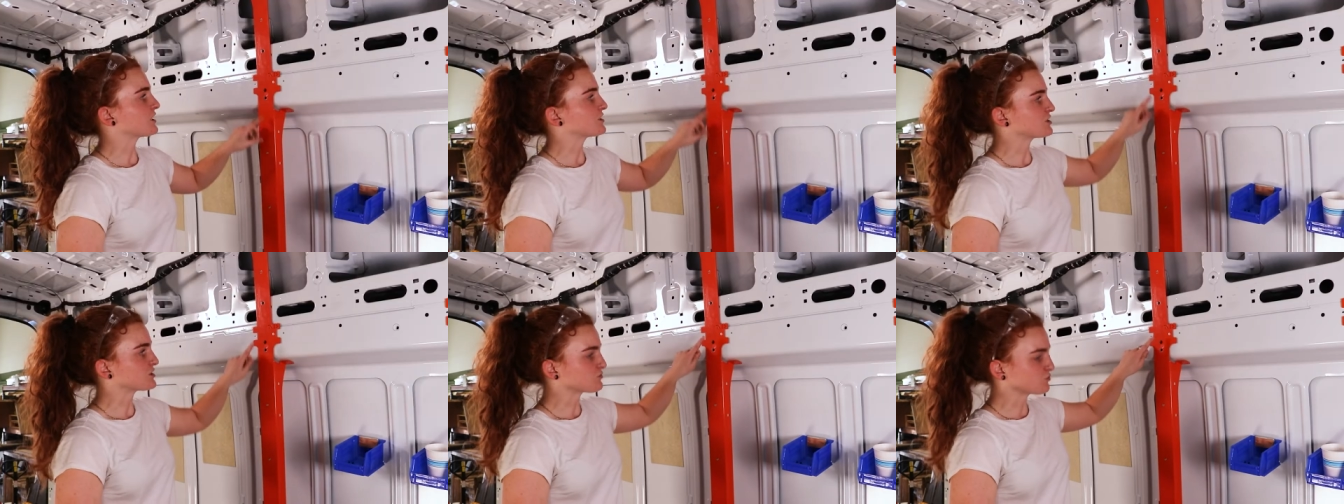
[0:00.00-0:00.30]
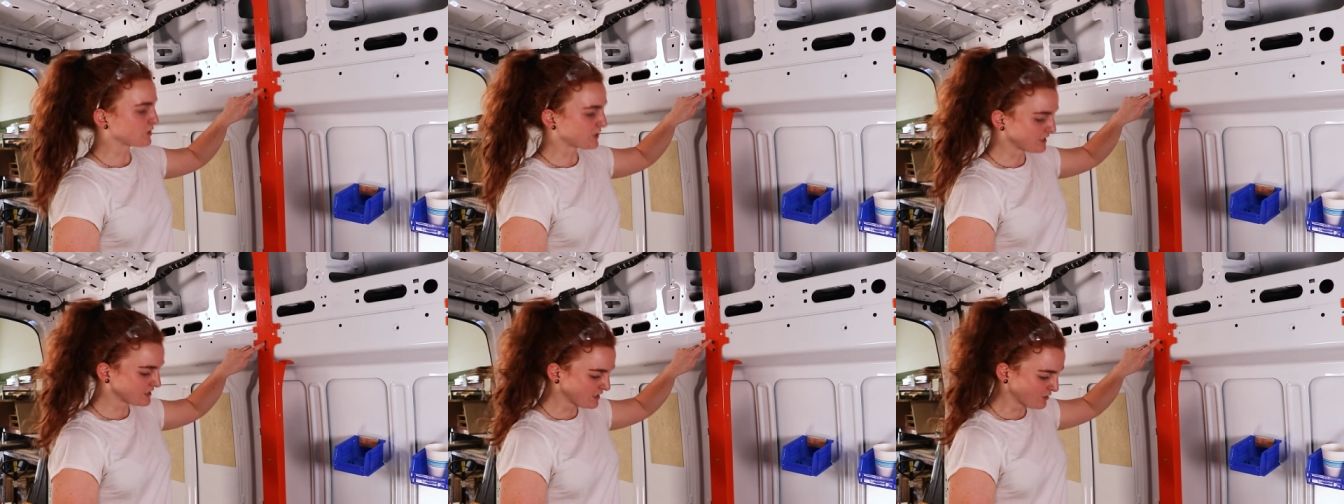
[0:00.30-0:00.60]
I just
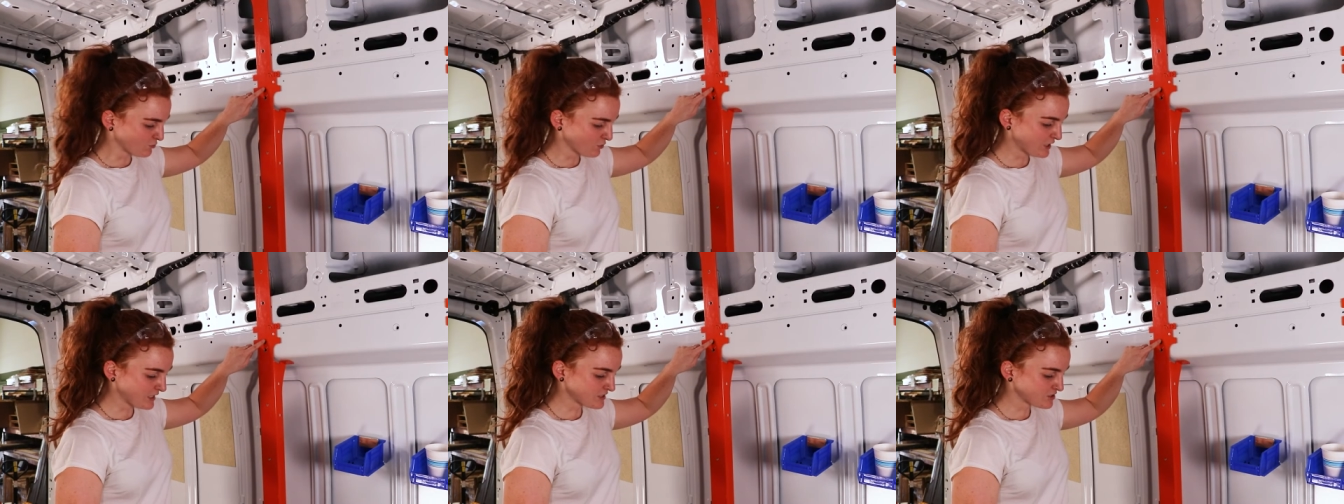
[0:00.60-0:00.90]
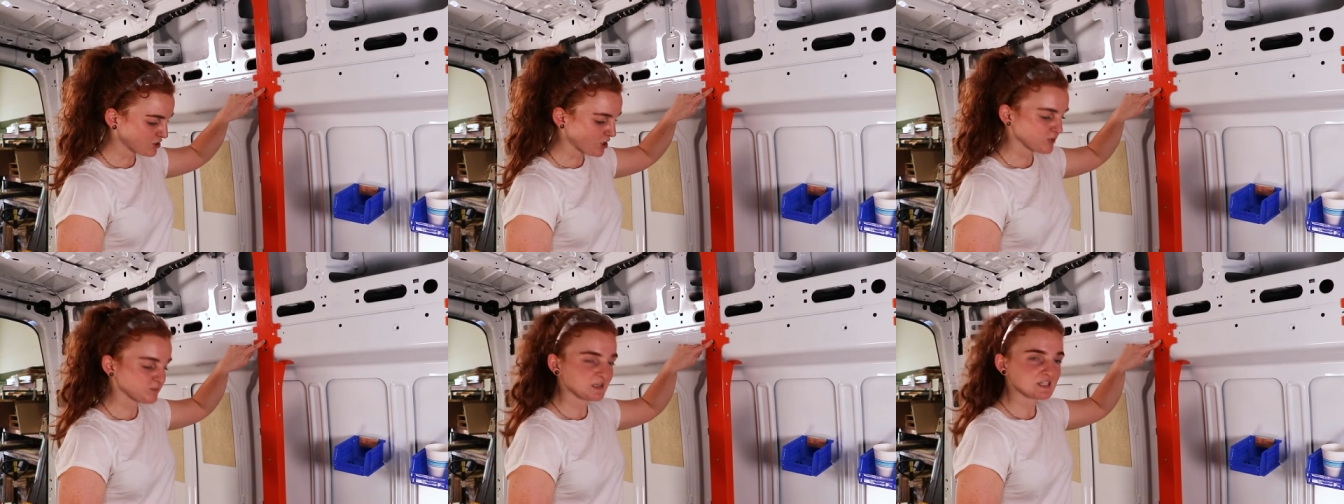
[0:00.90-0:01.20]
re
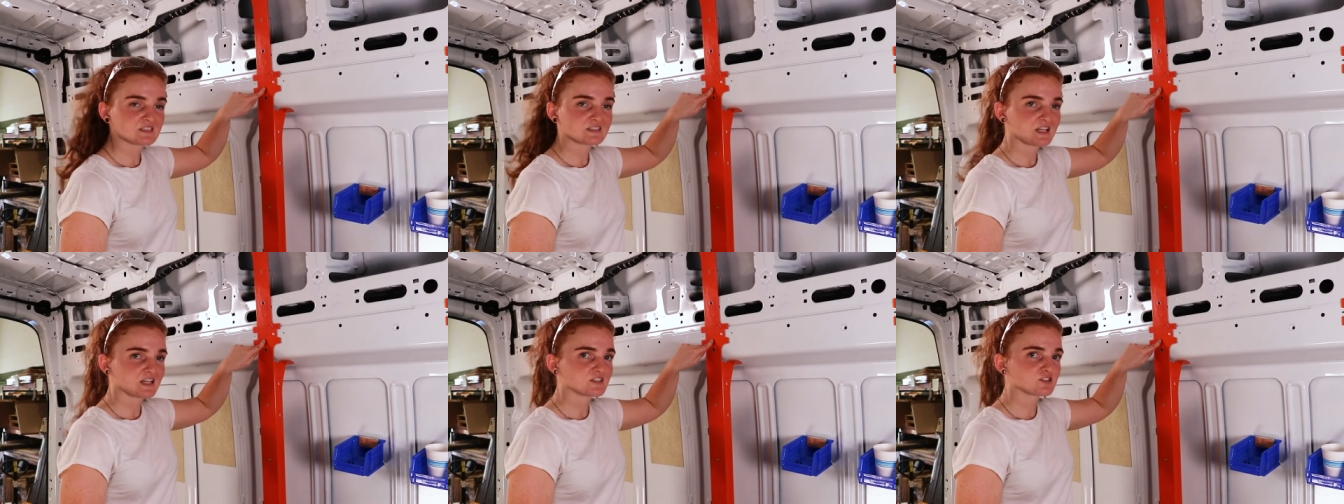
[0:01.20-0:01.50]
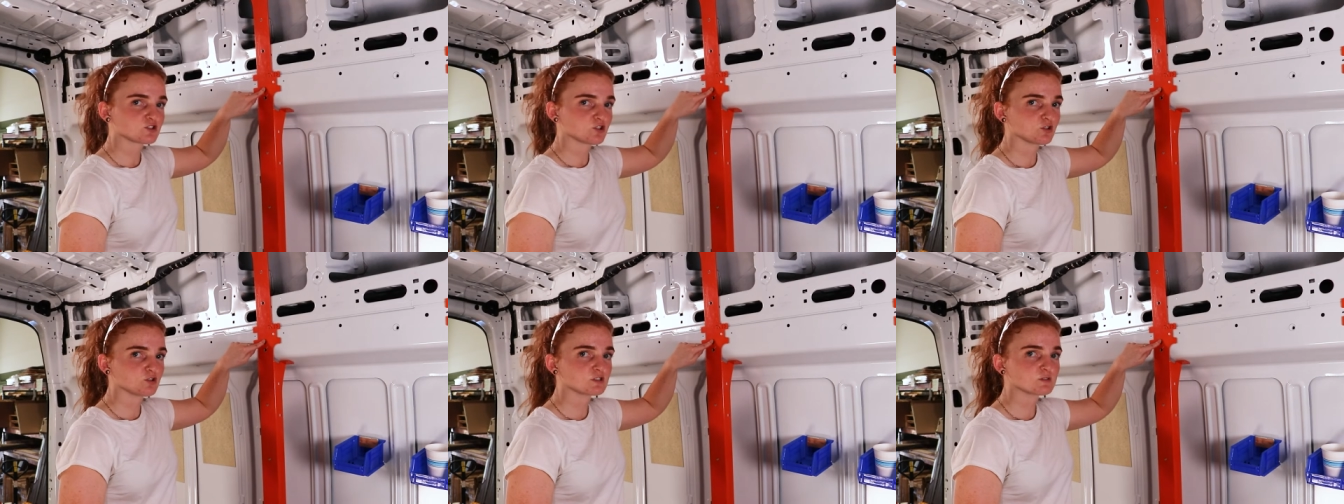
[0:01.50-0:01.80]
reinstalled my set
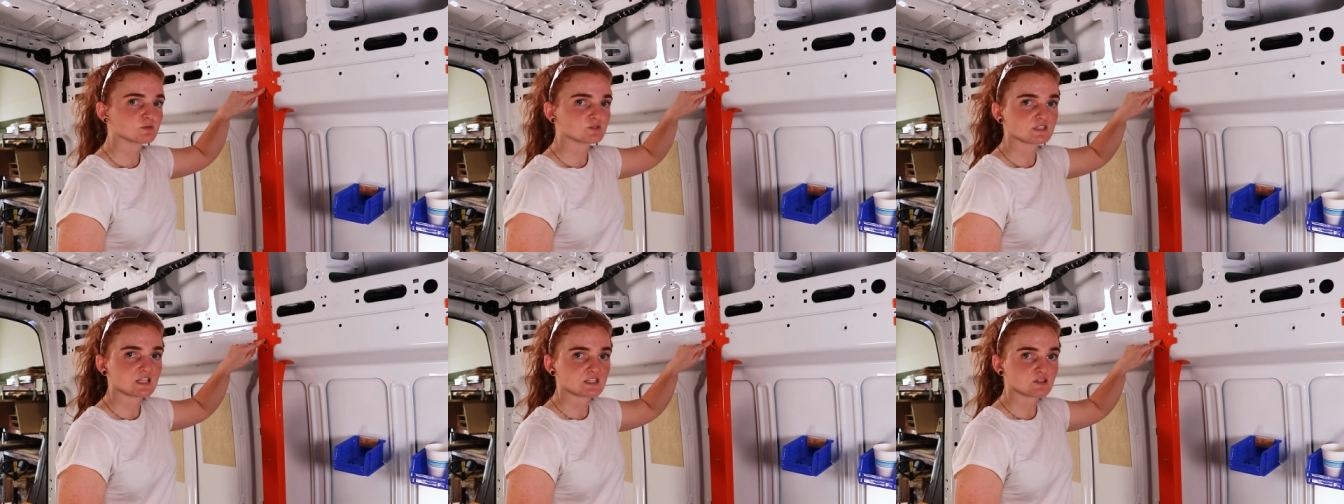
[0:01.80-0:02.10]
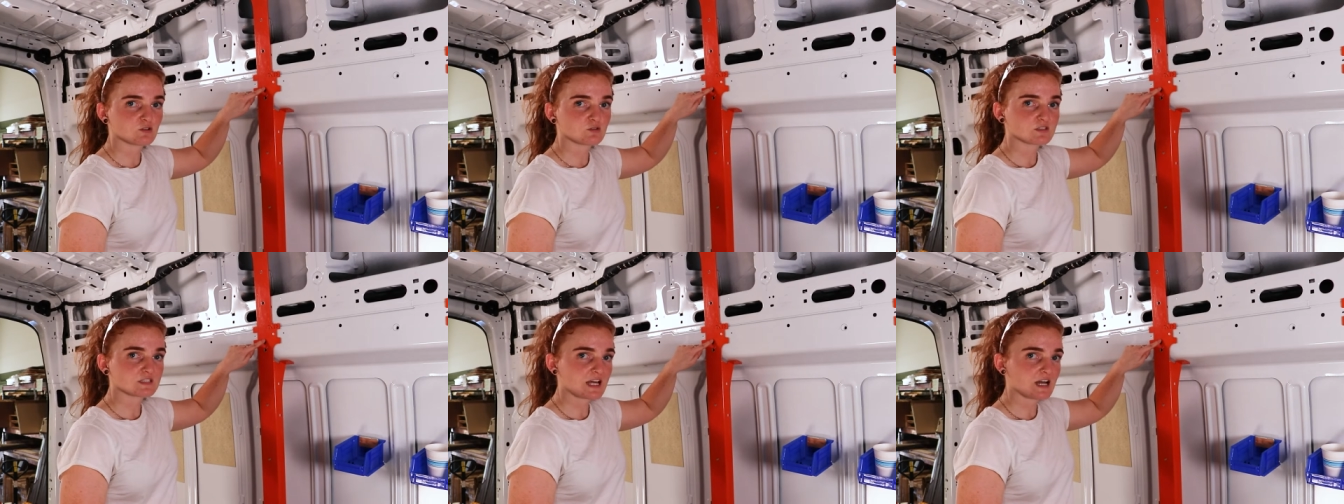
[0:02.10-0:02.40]
screws. We'll take
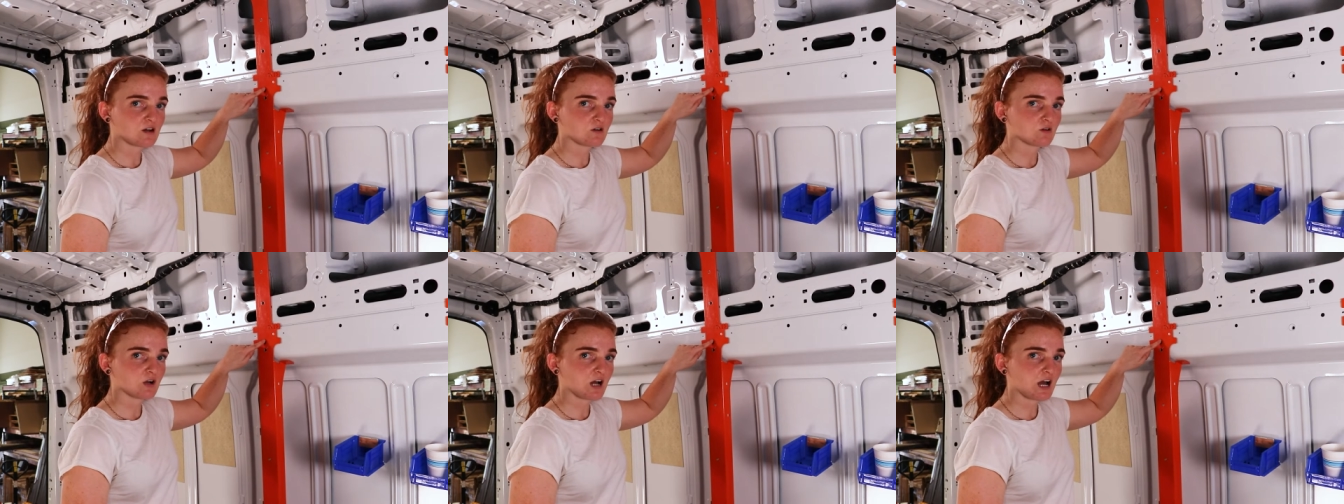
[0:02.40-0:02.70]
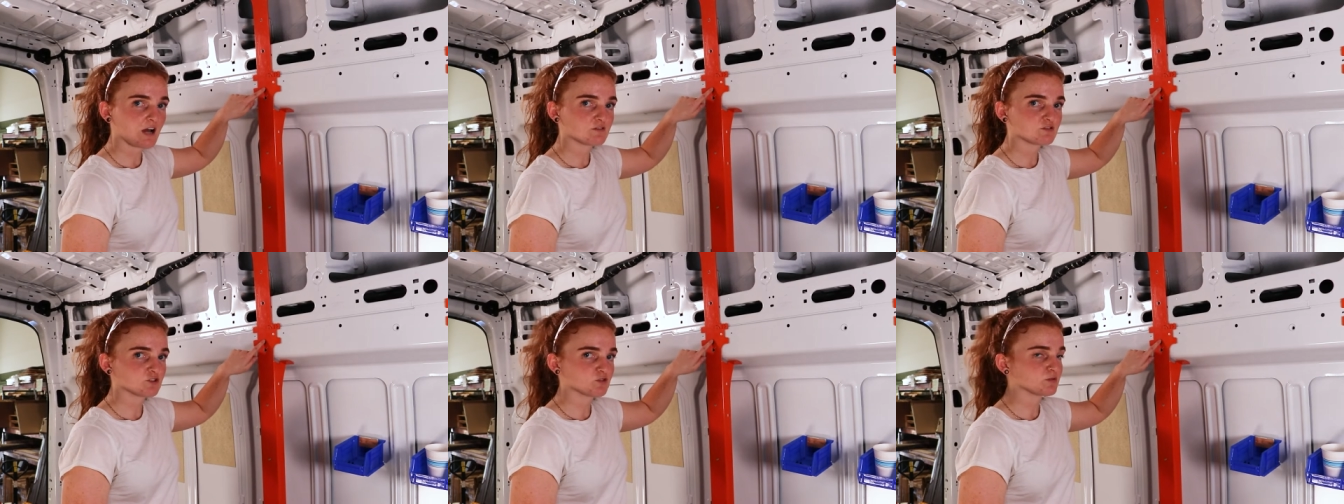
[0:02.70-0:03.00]
those out
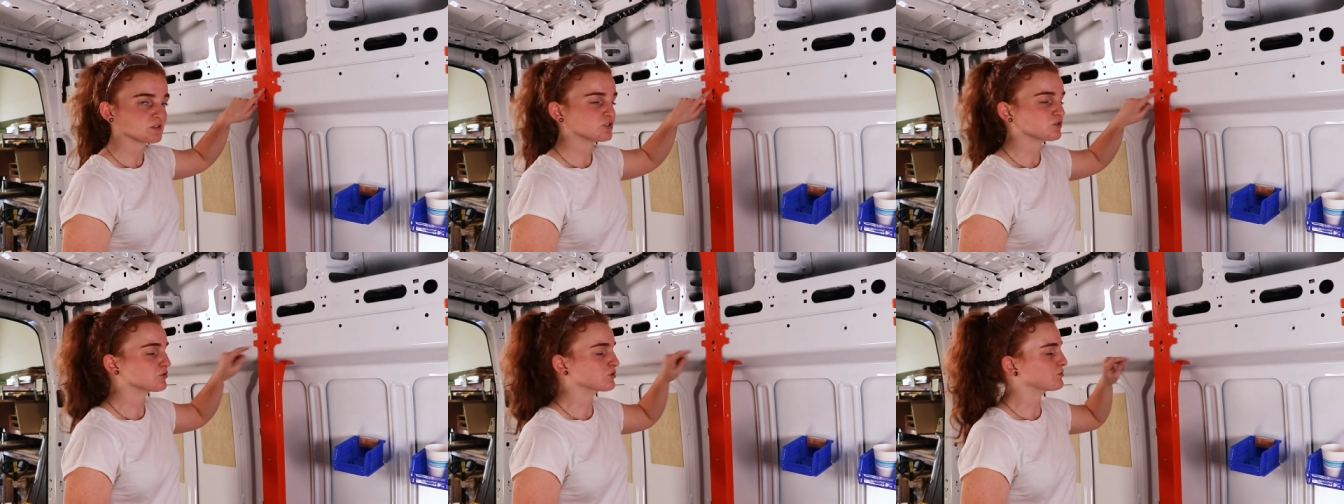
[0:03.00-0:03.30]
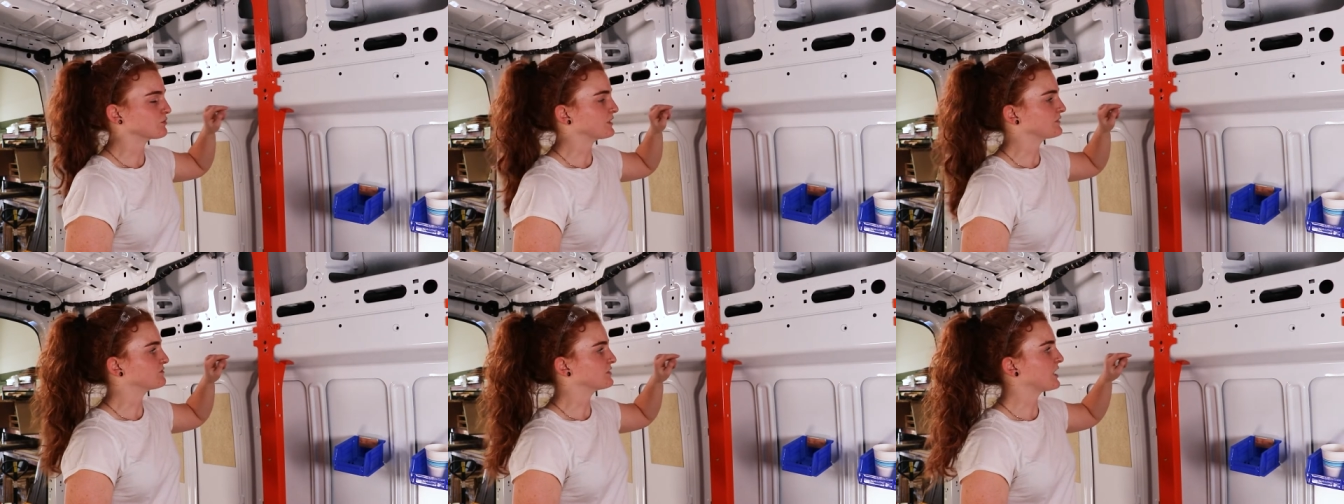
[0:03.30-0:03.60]
after we do the
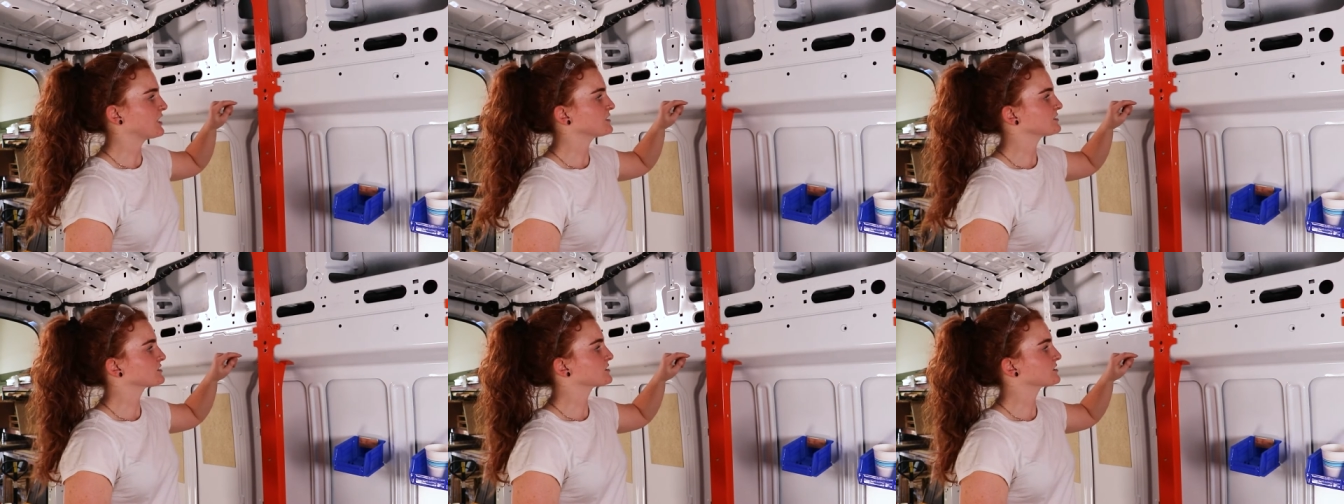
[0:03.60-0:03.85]
rib nuts.